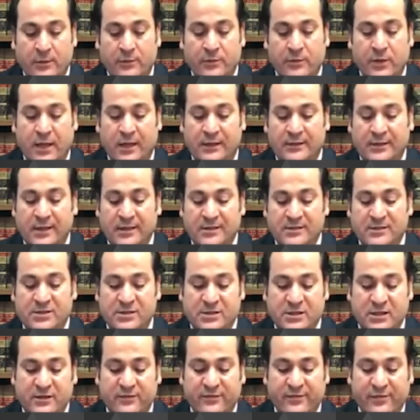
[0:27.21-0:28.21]
The
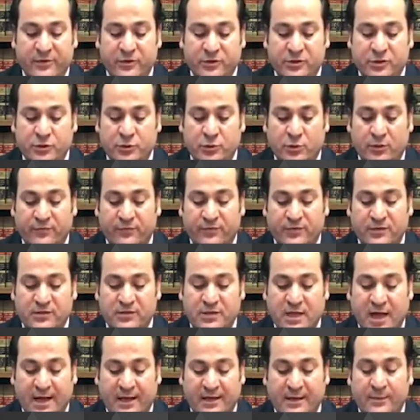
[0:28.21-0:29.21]
LLC version of these
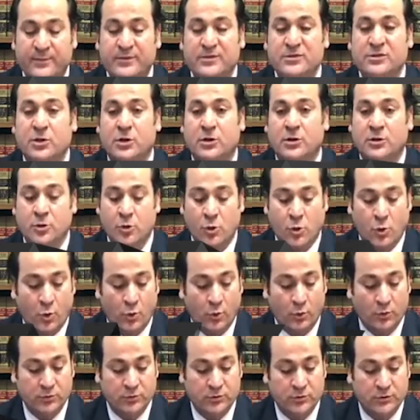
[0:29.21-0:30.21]
documents are
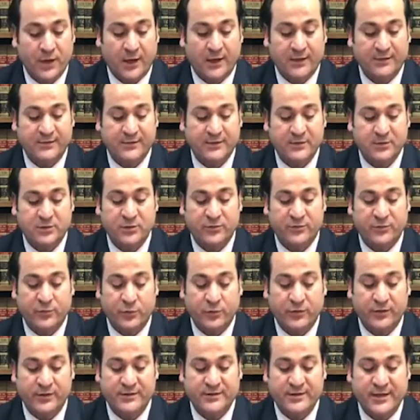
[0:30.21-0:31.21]
called Articles of
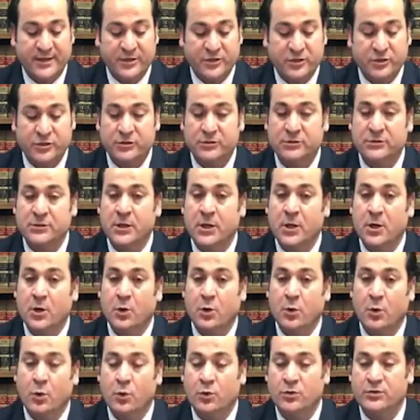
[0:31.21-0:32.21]
Organization
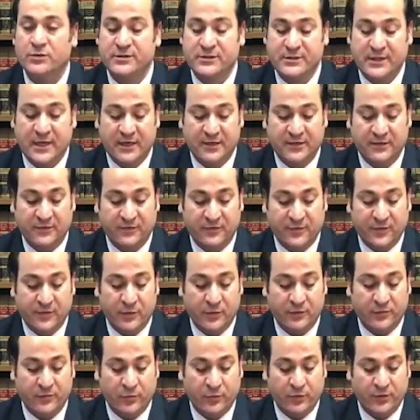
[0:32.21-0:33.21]
or Certificate
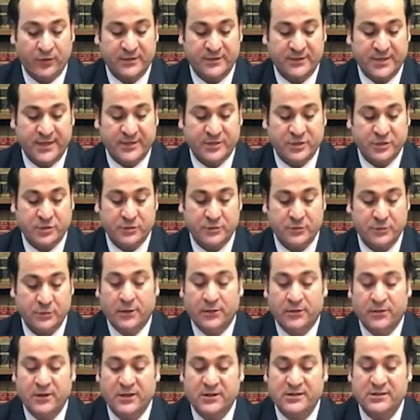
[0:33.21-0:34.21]
of Organization.
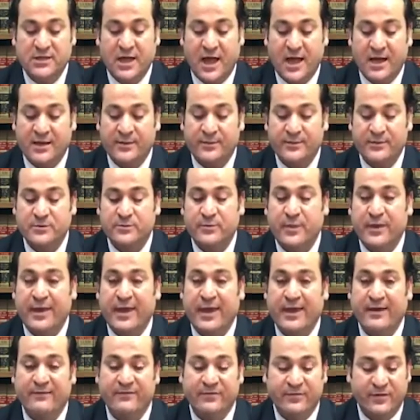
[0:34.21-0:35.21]
These documents may
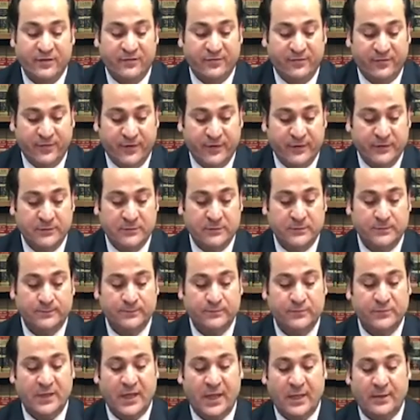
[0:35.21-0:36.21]
have different
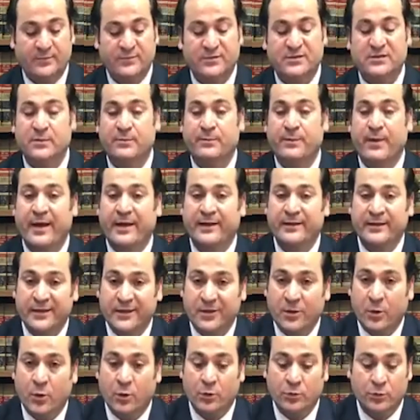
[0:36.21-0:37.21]
names
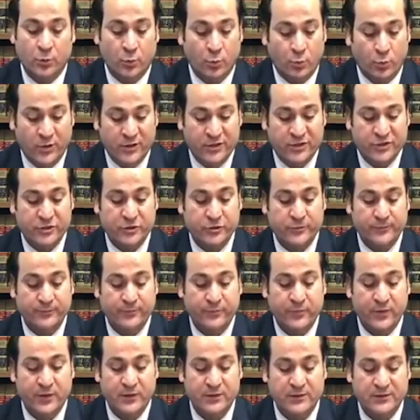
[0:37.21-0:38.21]
depending on which
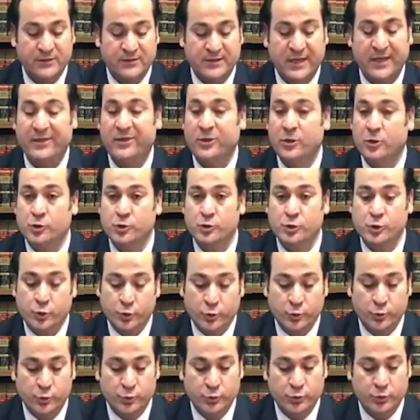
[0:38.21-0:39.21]
state you
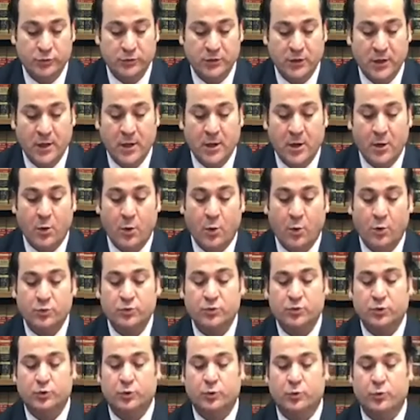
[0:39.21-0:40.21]
choose.
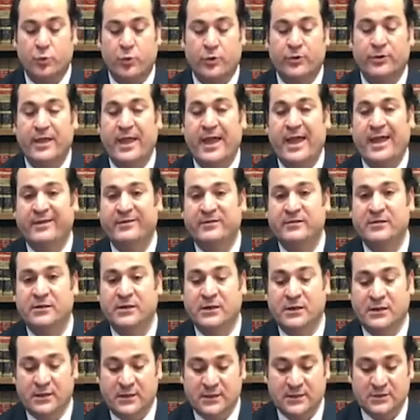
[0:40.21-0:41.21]
Also, the word
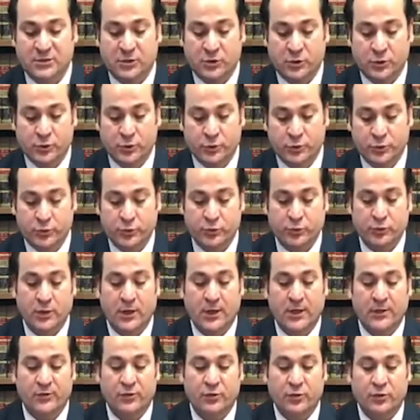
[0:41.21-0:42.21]
entity is used
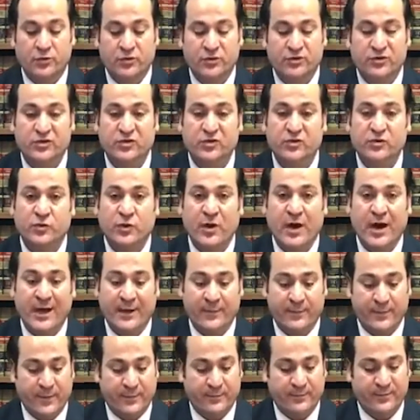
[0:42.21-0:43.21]
to
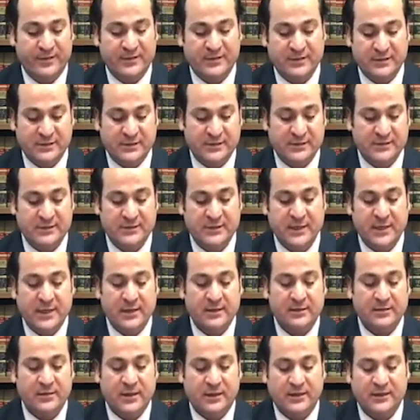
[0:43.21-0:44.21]
describe a business
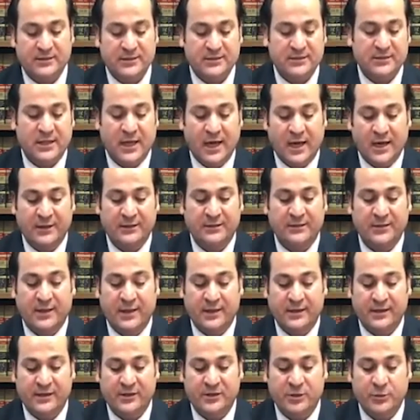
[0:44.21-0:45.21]
that is not
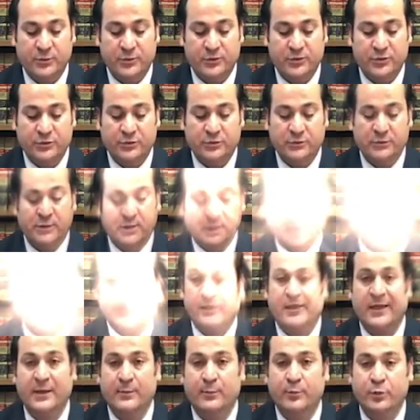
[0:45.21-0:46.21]
an individual. It
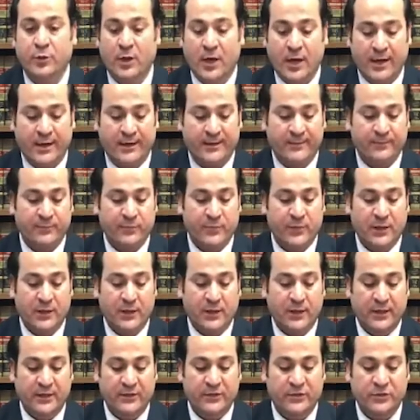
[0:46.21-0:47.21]
can apply
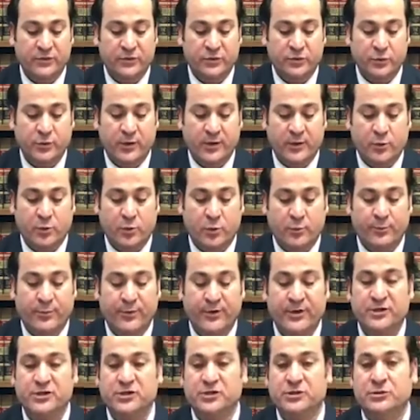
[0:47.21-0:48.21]
either to a
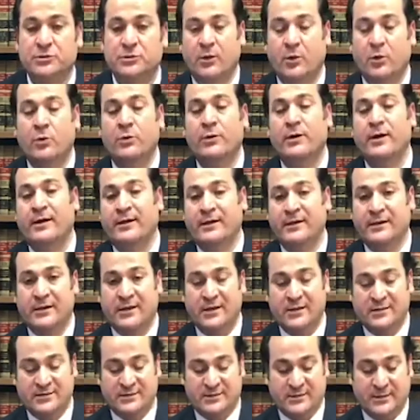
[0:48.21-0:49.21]
corporation or an
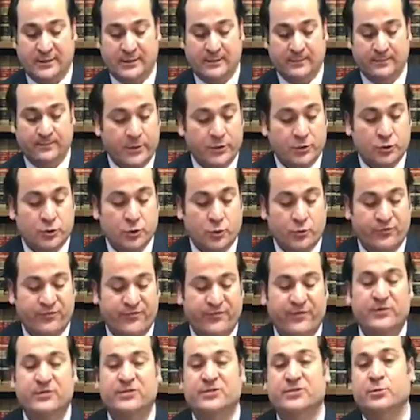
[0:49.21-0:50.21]
LLC. So
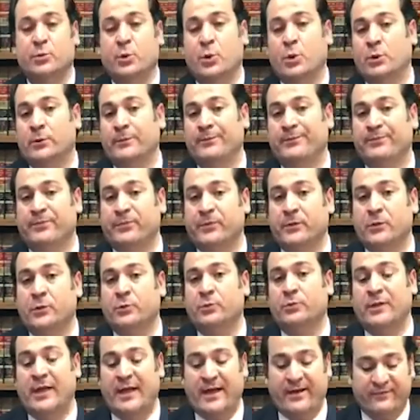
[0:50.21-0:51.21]
first of all, you
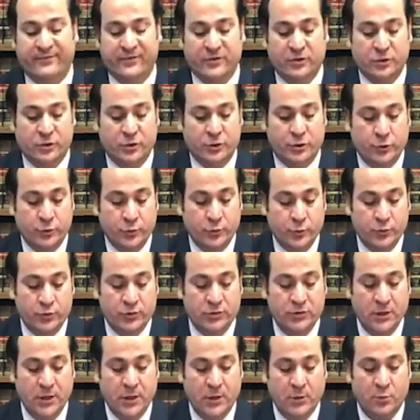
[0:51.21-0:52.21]
will have to
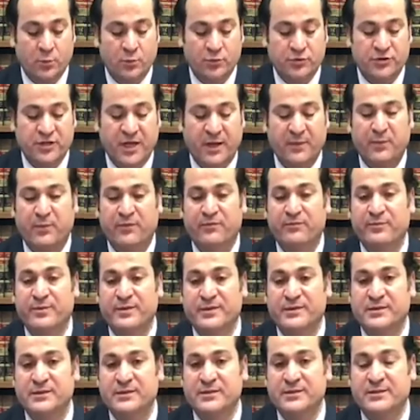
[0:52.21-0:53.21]
choose which type of
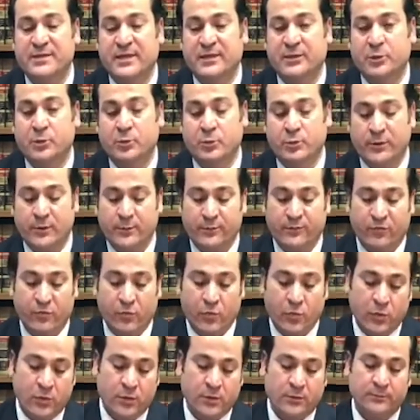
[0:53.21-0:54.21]
business that you want to
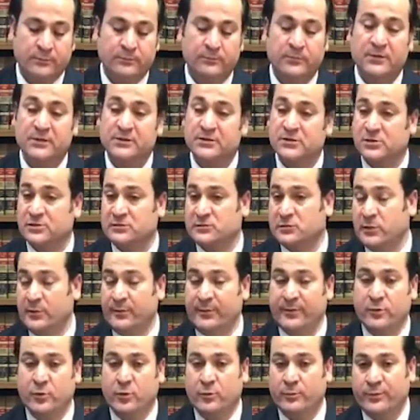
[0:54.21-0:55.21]
form. Is it going to
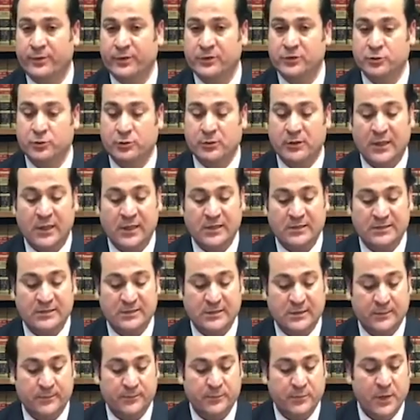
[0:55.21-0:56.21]
be corporation or
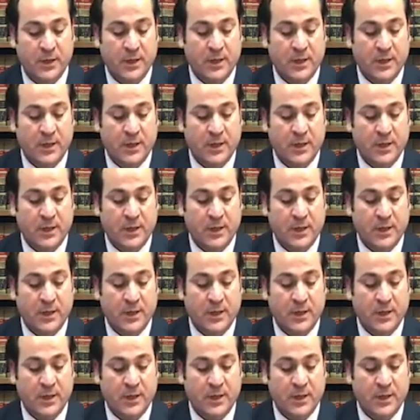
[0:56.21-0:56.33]
LLC?